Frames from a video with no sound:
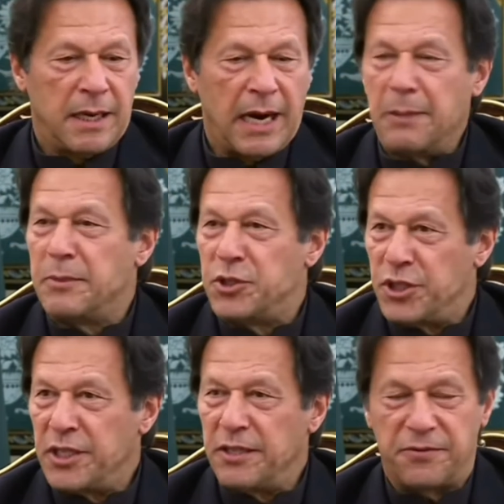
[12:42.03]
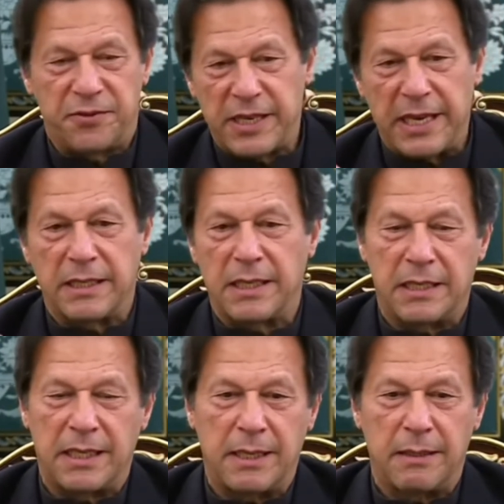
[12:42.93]
army chief saying
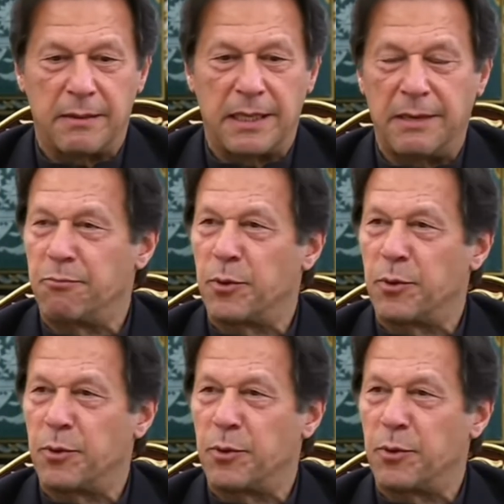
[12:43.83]
that they